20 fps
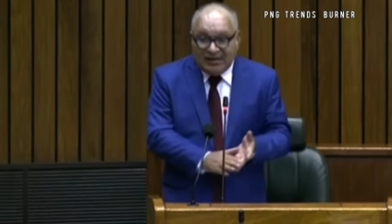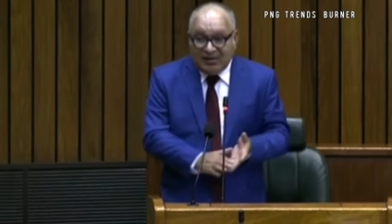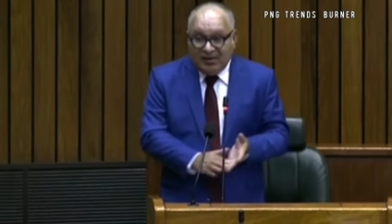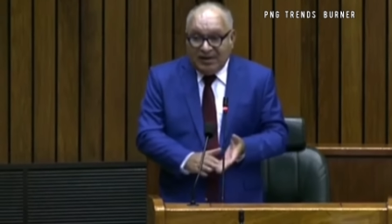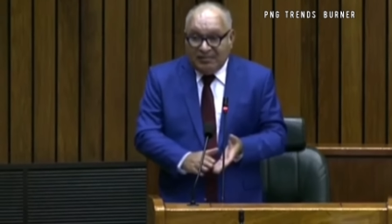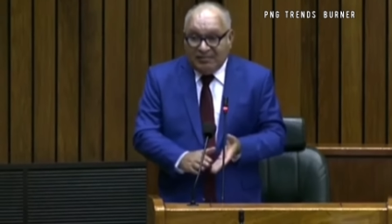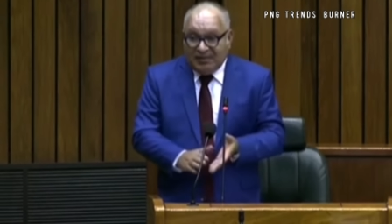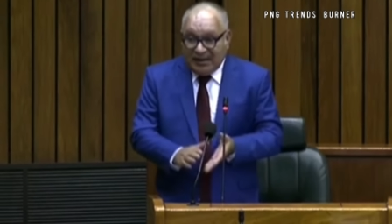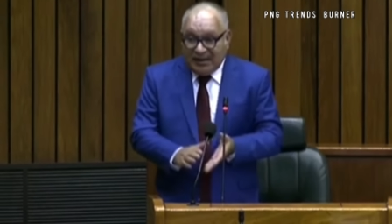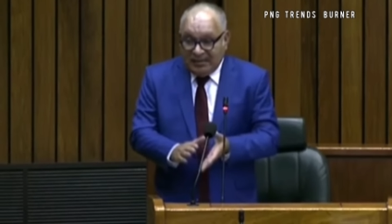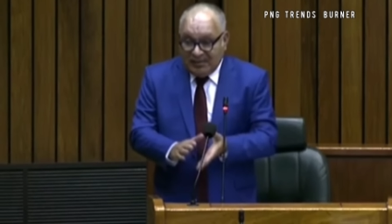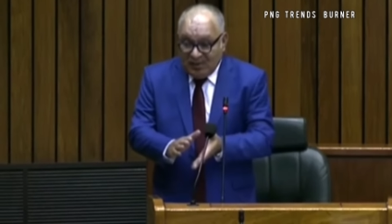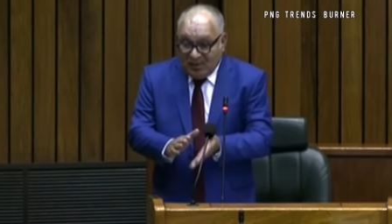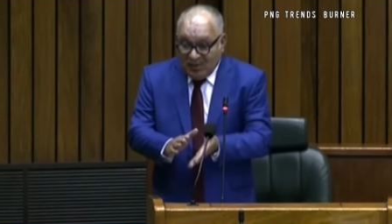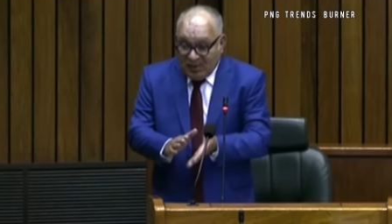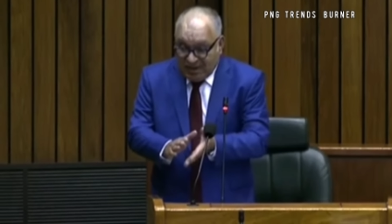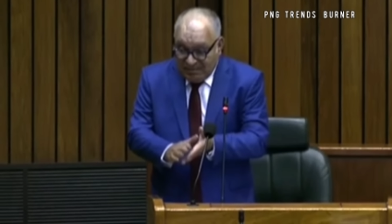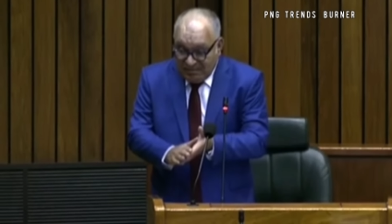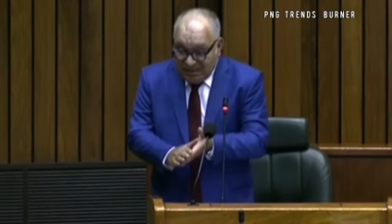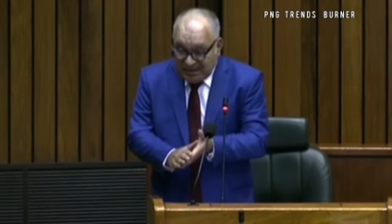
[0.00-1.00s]
only panning lo
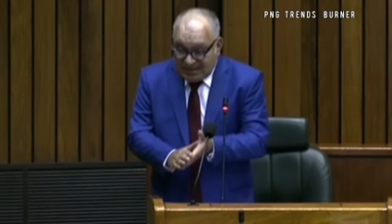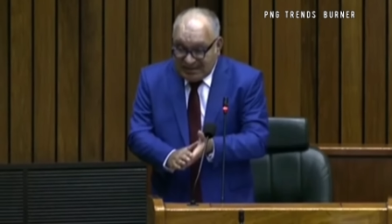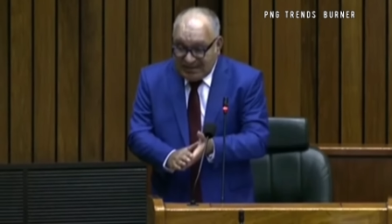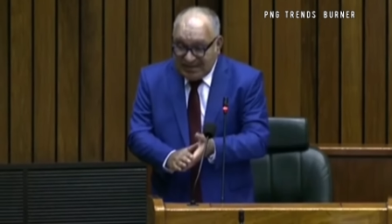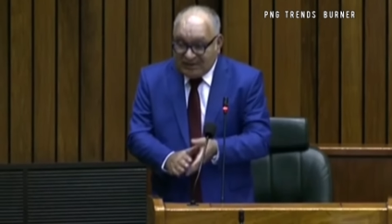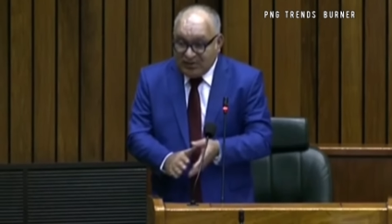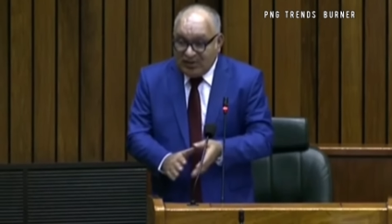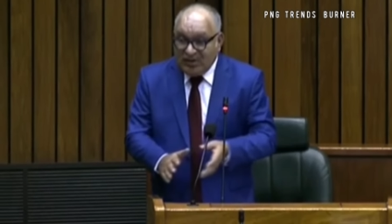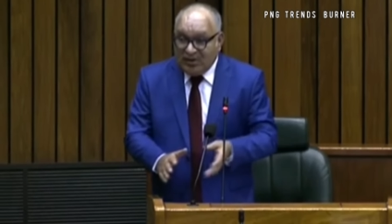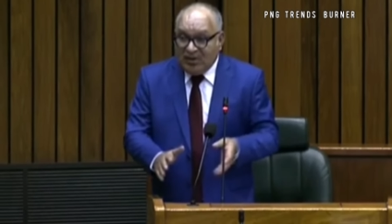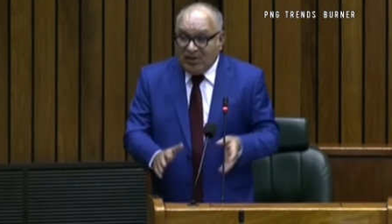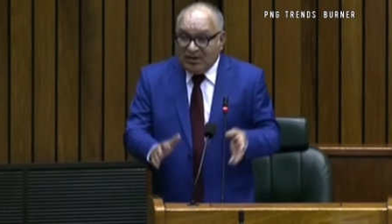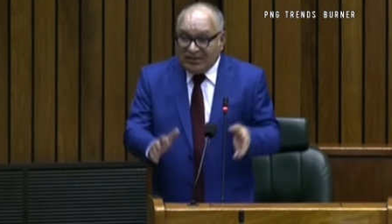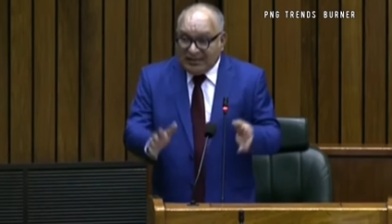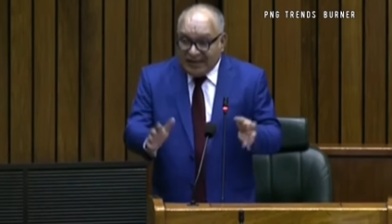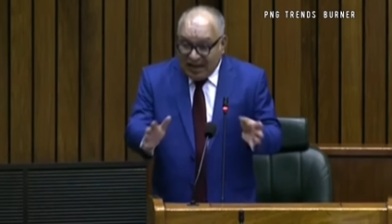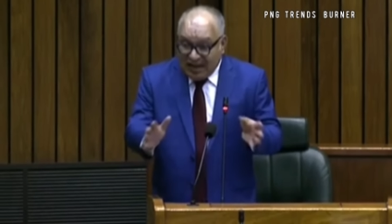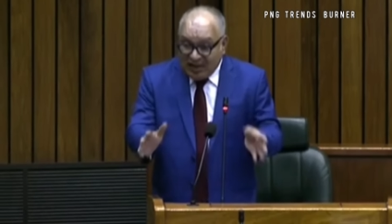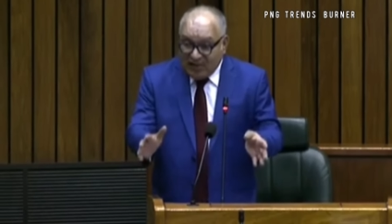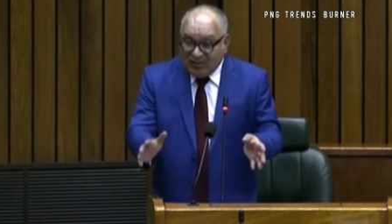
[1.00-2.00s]
working business, only go to
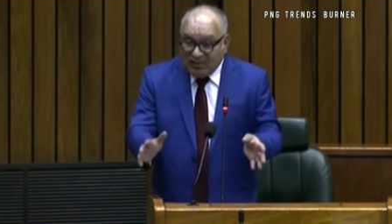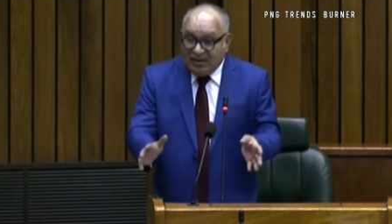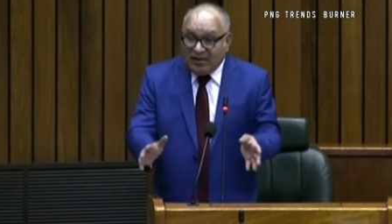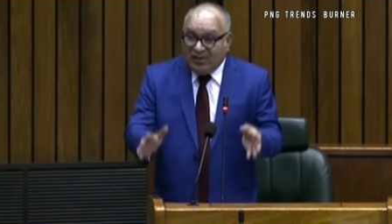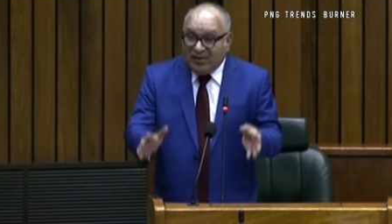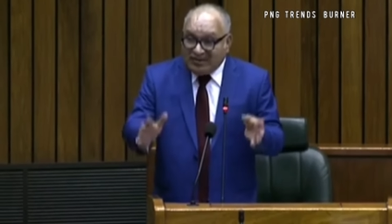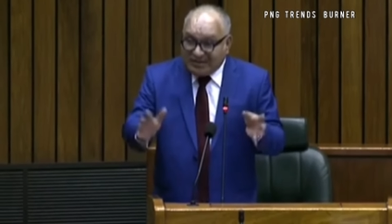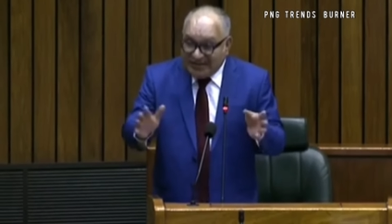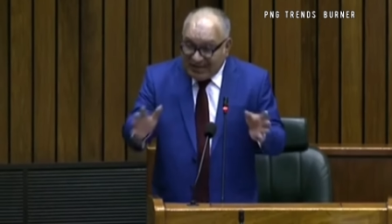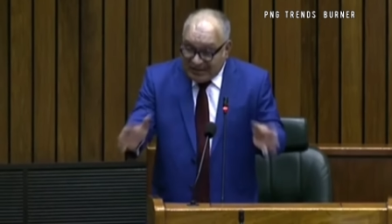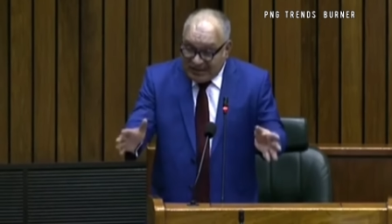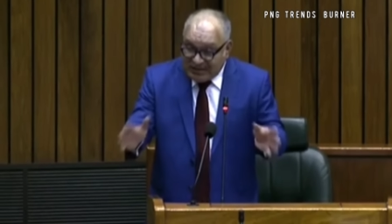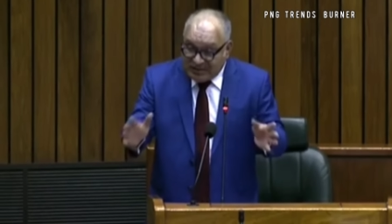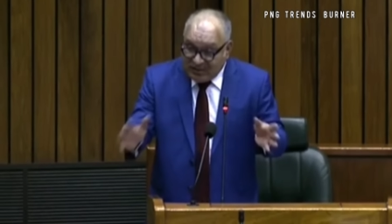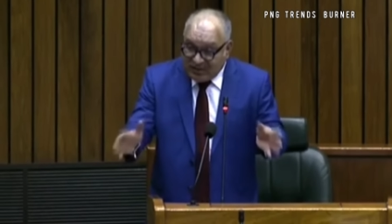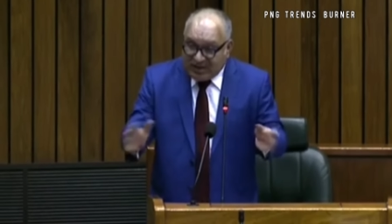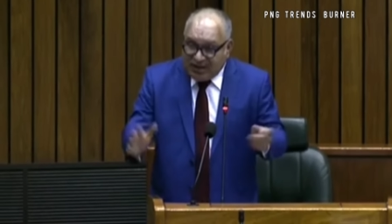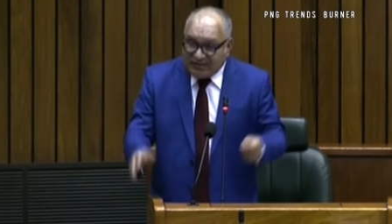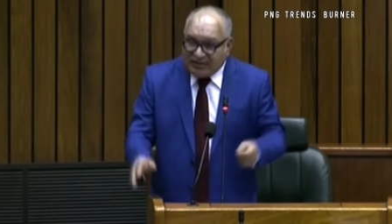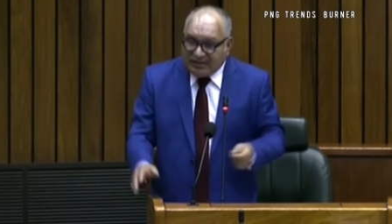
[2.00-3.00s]
town now cities
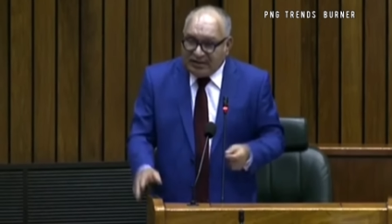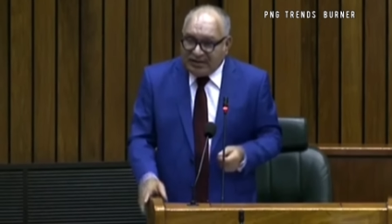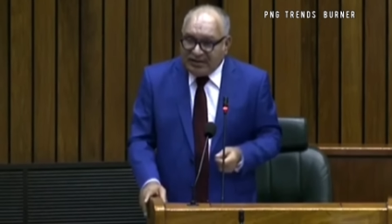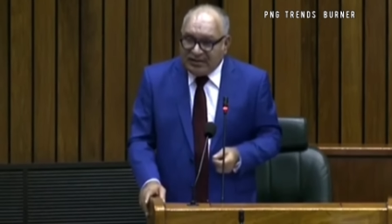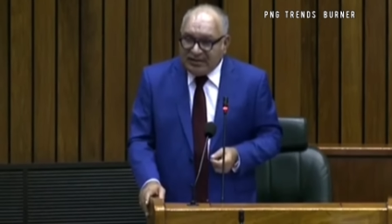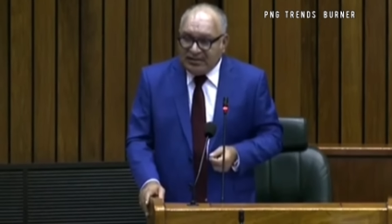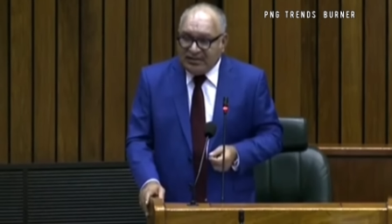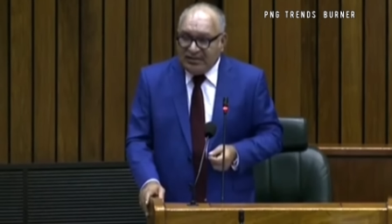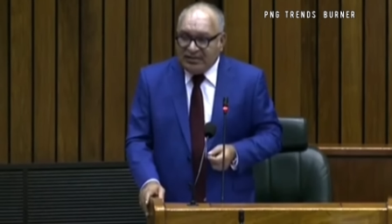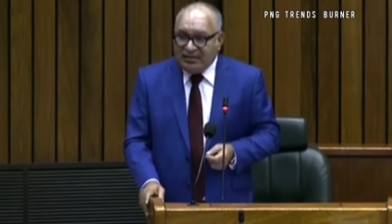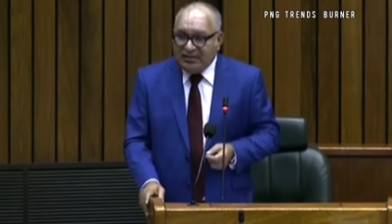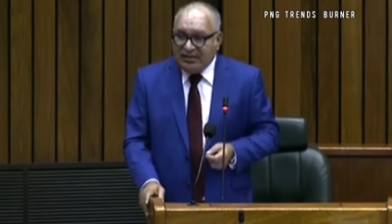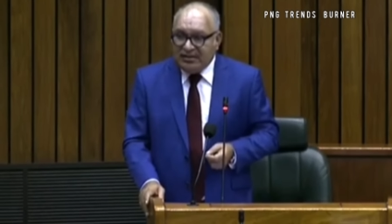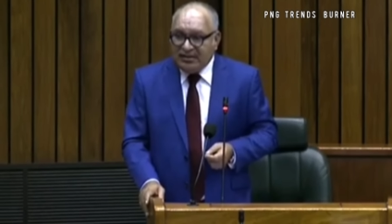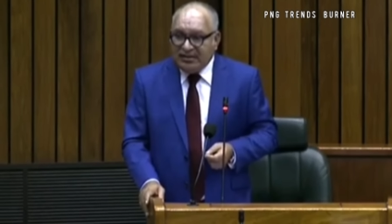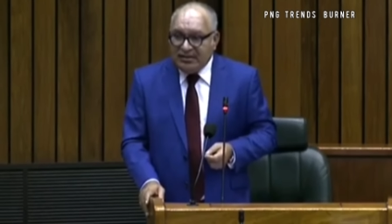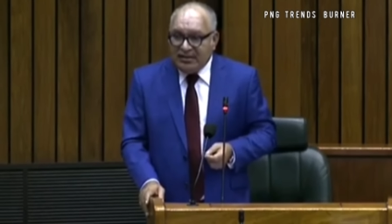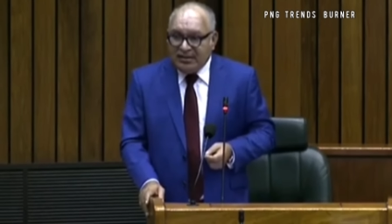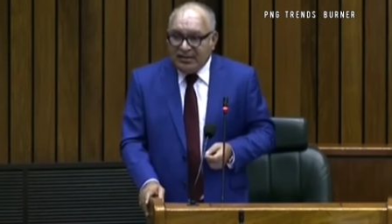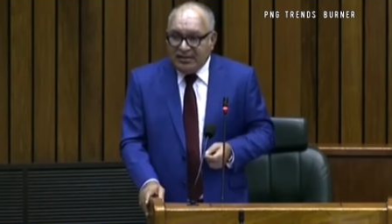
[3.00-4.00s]
lo country.
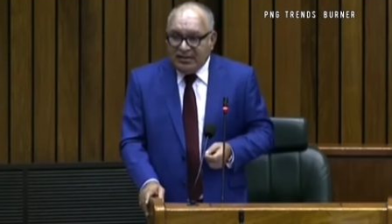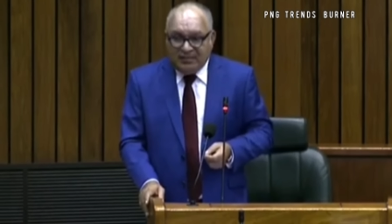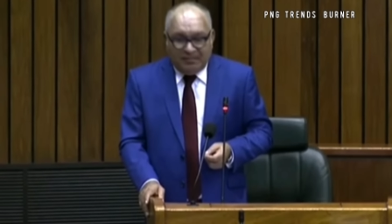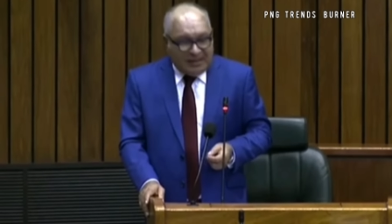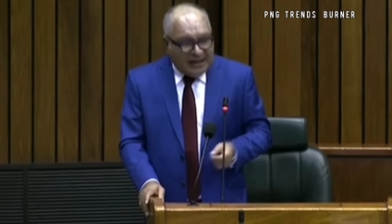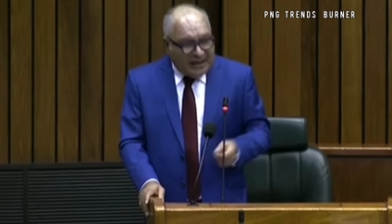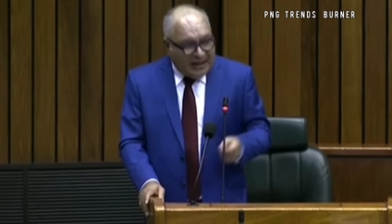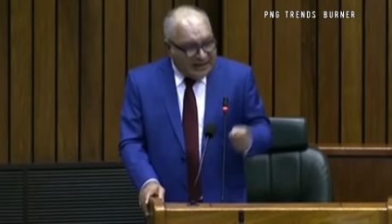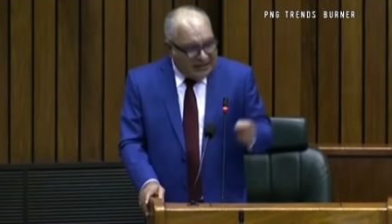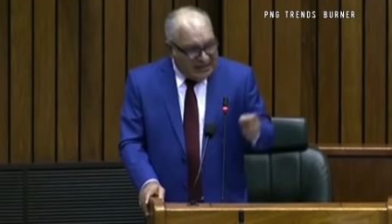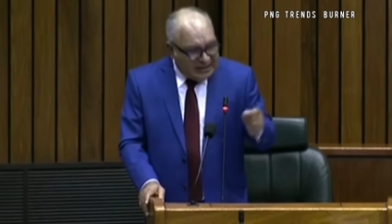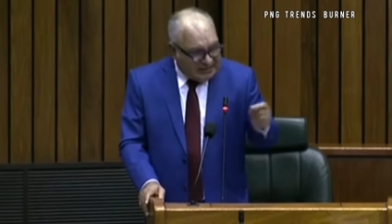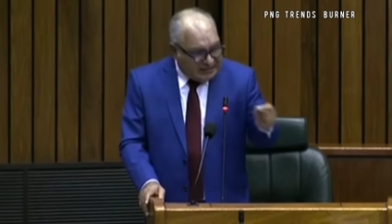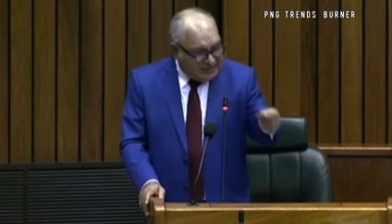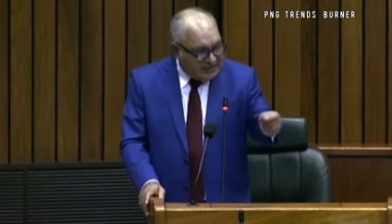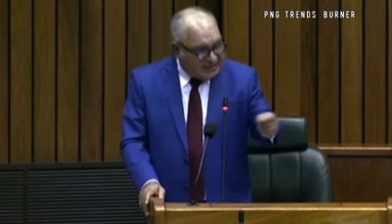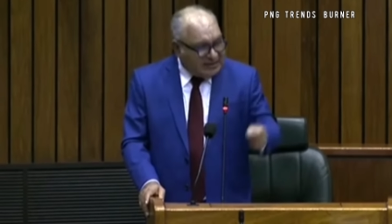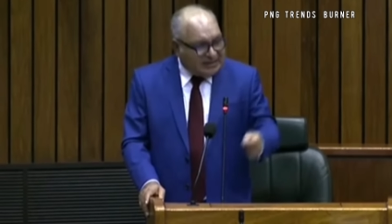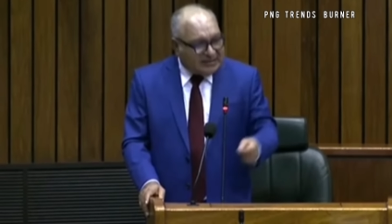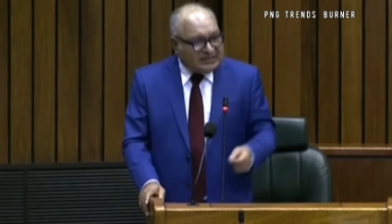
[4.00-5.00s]
Plan these
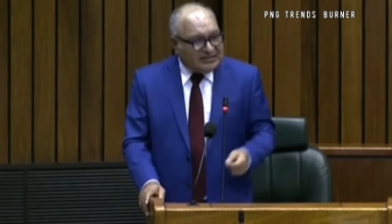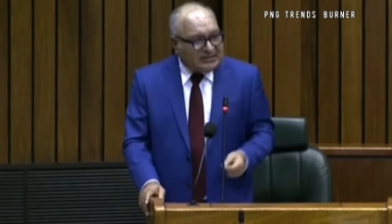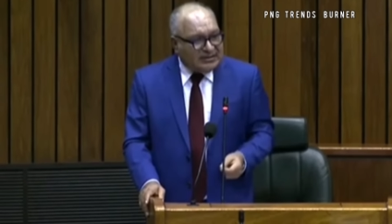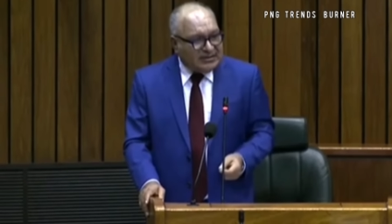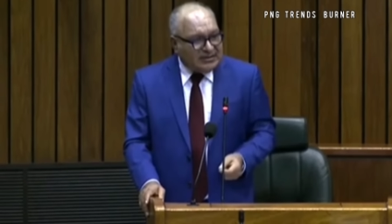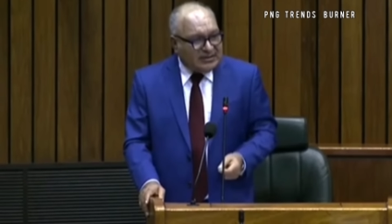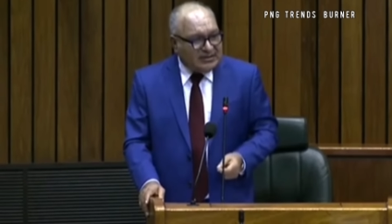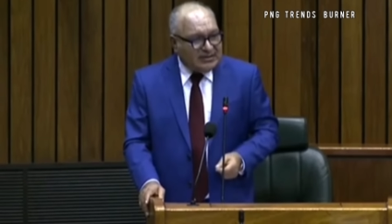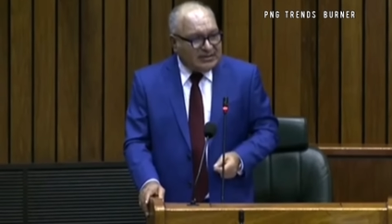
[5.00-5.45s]
cities.